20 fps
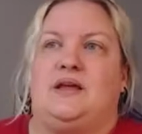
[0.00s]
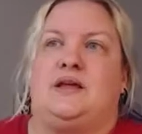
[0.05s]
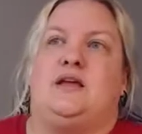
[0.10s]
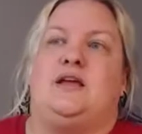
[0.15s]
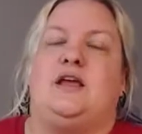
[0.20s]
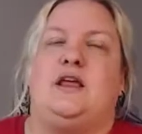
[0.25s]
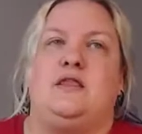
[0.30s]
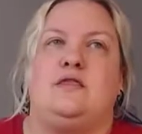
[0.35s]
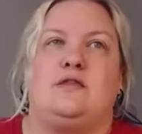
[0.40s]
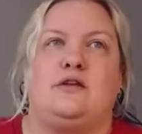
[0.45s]

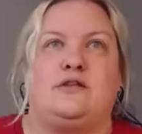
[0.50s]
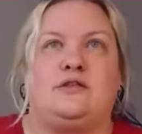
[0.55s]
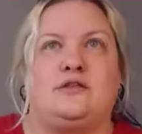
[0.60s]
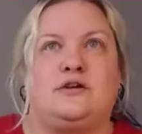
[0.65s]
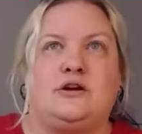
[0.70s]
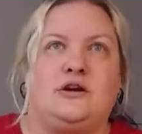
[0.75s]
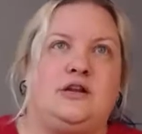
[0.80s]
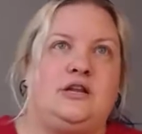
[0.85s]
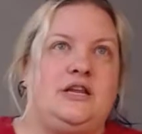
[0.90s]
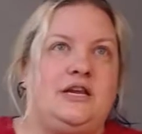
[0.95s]
in the
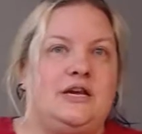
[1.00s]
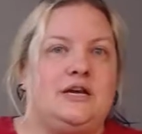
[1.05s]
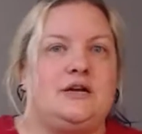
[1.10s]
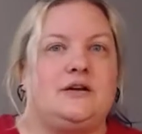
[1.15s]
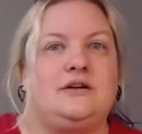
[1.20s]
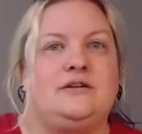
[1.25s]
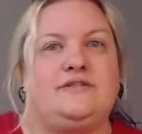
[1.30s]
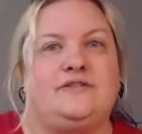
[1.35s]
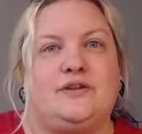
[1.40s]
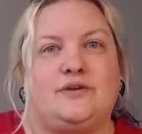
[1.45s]
3rd year
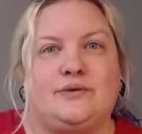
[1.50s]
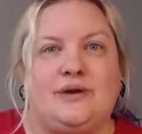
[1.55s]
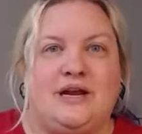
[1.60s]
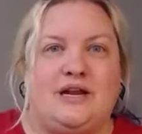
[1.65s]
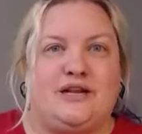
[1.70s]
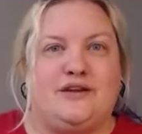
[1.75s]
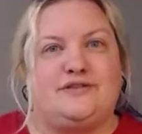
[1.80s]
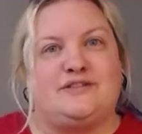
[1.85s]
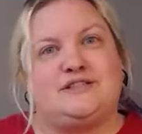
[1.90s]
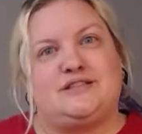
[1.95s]
of the reign
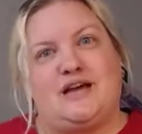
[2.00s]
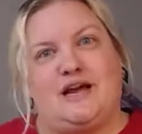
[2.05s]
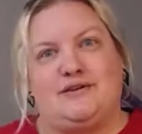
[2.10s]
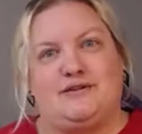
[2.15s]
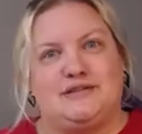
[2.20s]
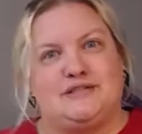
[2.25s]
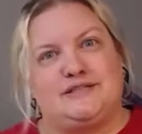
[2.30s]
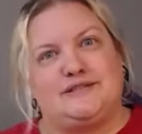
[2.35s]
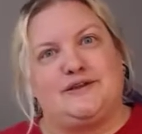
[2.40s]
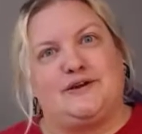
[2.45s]
of
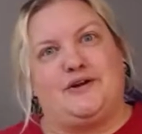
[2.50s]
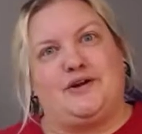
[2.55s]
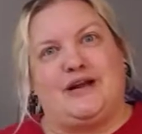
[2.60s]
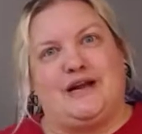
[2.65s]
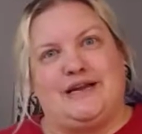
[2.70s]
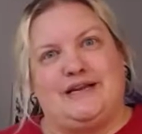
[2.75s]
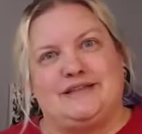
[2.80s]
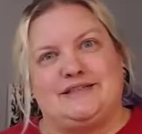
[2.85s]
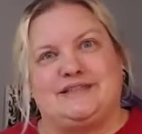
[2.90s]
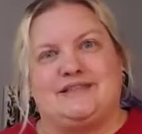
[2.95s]
Cyrus the
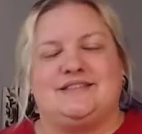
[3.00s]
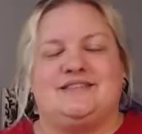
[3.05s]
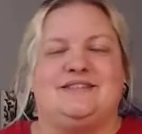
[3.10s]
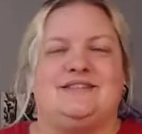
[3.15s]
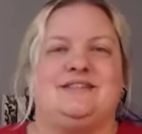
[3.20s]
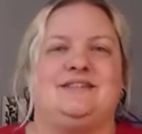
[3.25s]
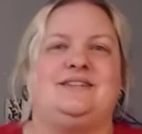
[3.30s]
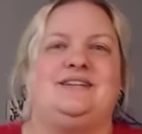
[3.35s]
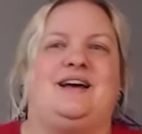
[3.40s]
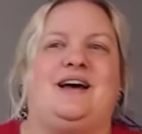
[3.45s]
Great.
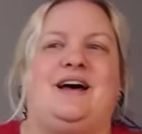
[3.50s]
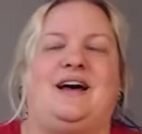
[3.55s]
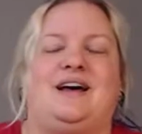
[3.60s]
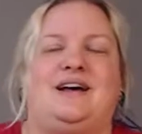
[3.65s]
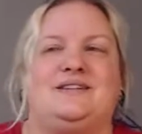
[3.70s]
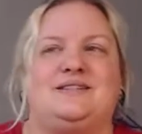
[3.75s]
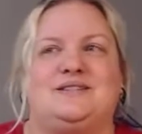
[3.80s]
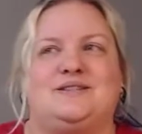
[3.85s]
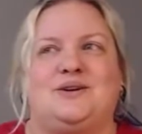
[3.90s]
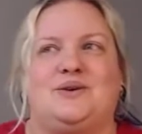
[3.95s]

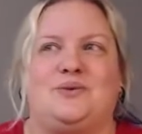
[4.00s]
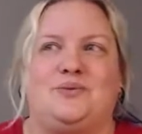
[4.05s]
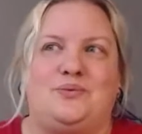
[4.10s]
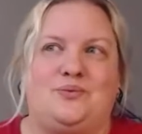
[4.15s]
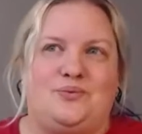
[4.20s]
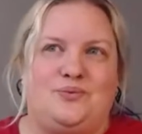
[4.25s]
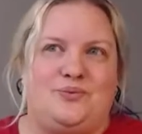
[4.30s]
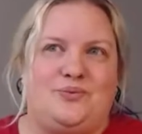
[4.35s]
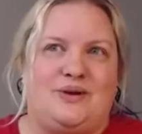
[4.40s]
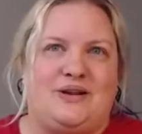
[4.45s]
So
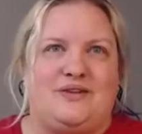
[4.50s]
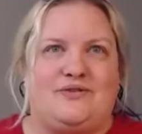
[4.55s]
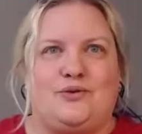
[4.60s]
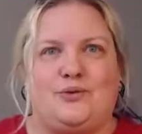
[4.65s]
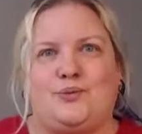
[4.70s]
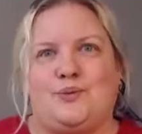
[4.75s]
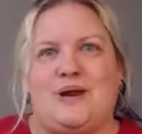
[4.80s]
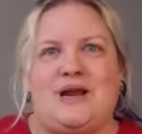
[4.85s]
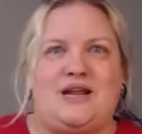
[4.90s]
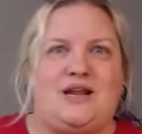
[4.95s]
whatever
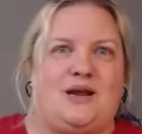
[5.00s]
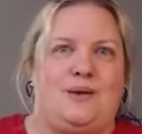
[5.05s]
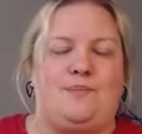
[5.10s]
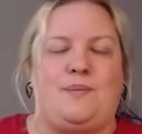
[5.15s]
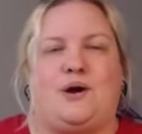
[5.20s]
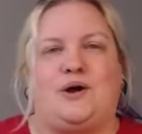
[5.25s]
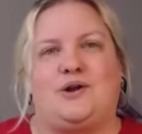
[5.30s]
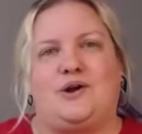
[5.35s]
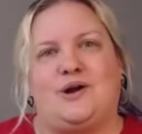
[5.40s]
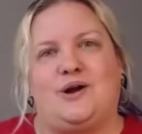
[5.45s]
reigning
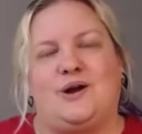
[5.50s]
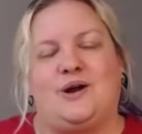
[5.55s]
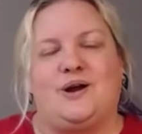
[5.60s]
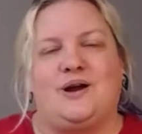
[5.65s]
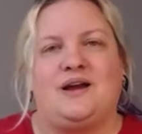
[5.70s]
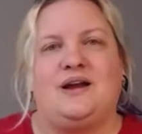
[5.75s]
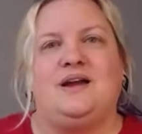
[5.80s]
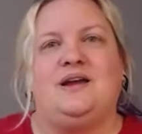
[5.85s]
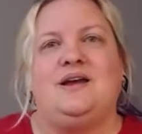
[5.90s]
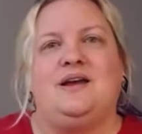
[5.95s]
monarch,
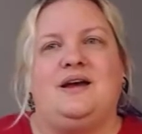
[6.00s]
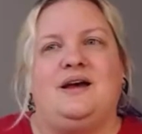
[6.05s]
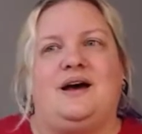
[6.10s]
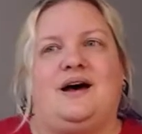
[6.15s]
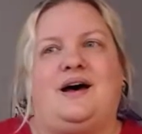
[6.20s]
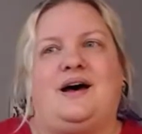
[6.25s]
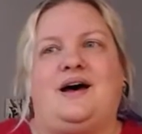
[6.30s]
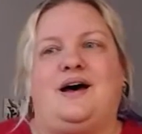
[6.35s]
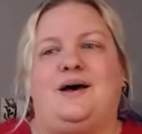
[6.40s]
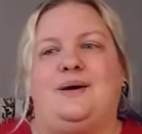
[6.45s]

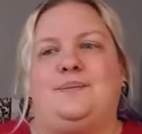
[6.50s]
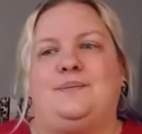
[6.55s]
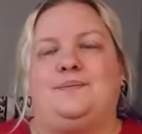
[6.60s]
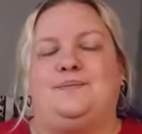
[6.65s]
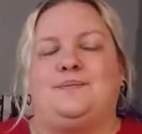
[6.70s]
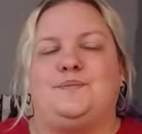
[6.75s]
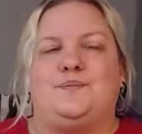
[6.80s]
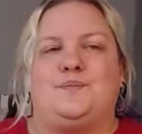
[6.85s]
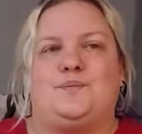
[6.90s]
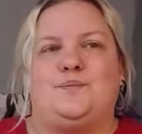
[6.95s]

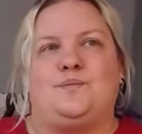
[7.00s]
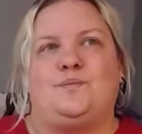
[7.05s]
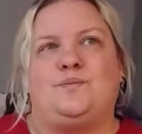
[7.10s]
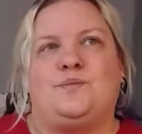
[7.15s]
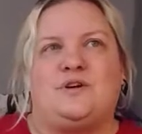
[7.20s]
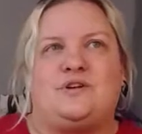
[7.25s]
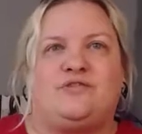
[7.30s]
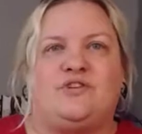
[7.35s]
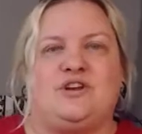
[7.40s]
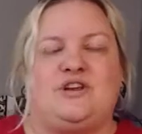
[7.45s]

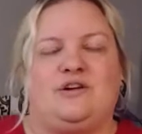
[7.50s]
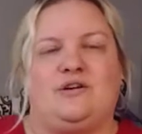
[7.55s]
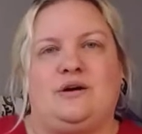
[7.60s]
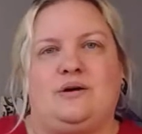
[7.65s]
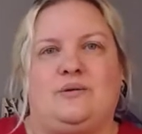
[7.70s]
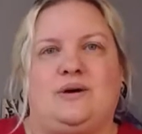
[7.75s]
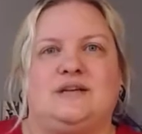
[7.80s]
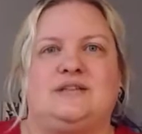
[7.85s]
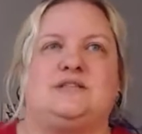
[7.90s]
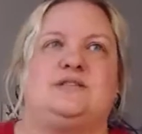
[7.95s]
whatever year it
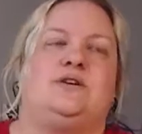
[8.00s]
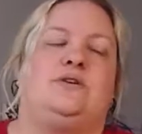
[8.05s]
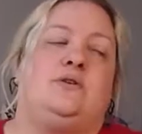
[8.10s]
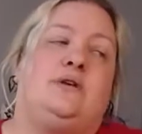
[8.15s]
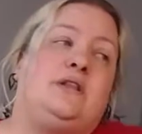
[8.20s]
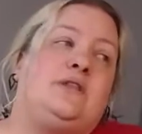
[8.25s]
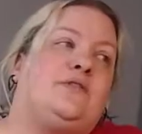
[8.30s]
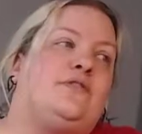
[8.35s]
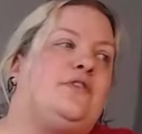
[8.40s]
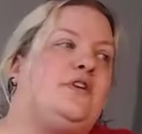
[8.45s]
was. So in
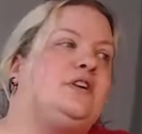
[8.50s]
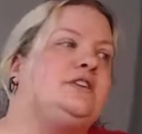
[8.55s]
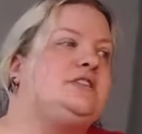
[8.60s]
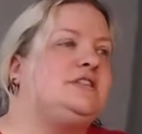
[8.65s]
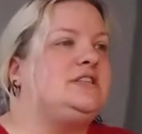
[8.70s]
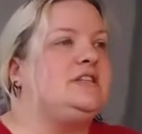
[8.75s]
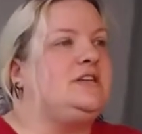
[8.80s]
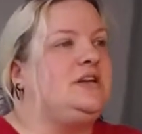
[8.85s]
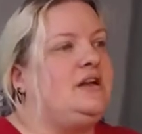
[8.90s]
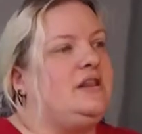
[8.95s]
the 1st
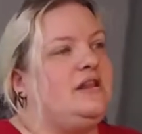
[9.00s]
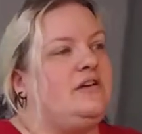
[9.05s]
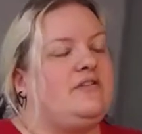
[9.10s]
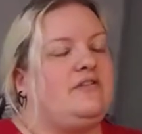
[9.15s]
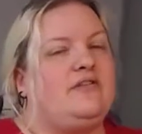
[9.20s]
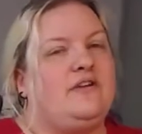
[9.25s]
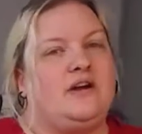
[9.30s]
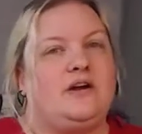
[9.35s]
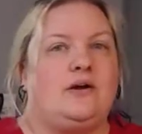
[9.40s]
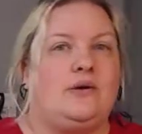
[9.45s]
year that
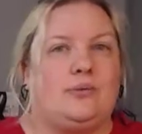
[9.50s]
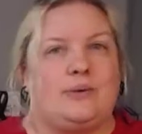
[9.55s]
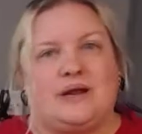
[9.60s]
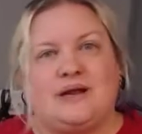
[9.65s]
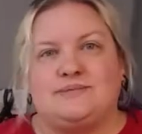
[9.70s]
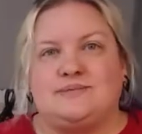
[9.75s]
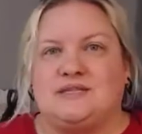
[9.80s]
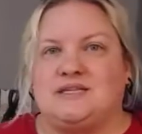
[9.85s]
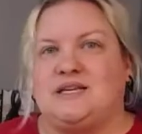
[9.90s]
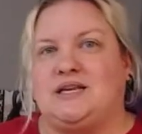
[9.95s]
Pharaoh
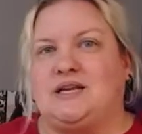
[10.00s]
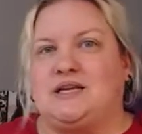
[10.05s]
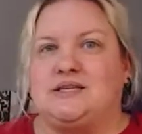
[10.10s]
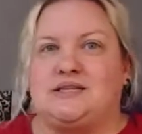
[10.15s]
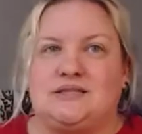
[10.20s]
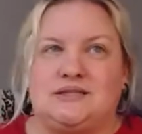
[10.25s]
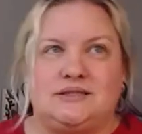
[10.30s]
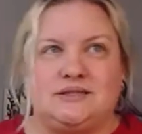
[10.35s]
Ramses